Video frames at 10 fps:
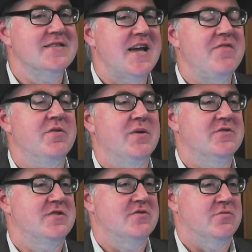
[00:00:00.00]
is, everyone
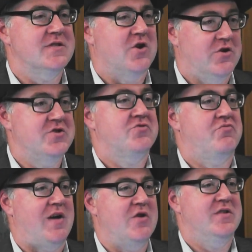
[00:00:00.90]
else has always gone and just
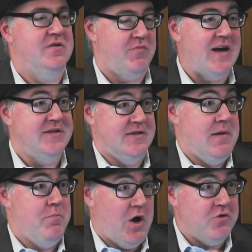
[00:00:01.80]
rated, rated
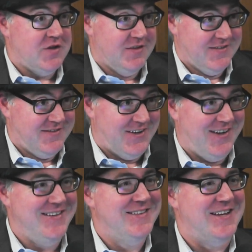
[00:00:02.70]
their boat,
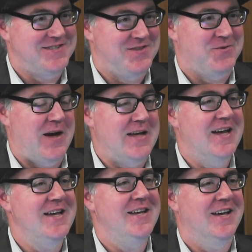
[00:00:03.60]
right? That's the way
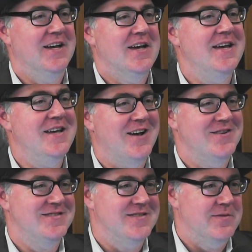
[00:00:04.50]
he he
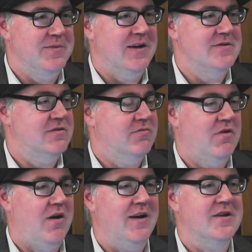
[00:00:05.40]
goes to them and goes,
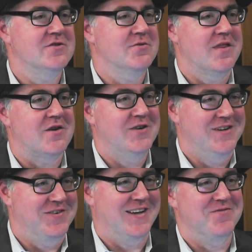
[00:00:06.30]
I can do it in three
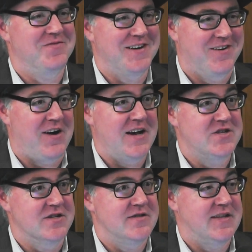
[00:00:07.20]
different
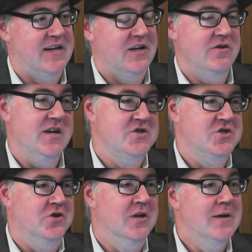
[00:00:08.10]
configurations. And they go, yeah,
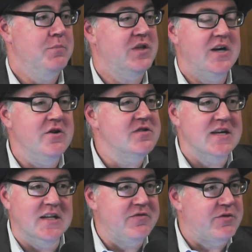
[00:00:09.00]
sure. But they don't
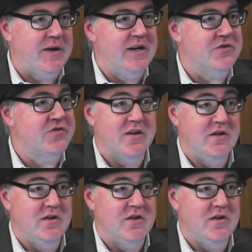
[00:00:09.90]
tell everyone else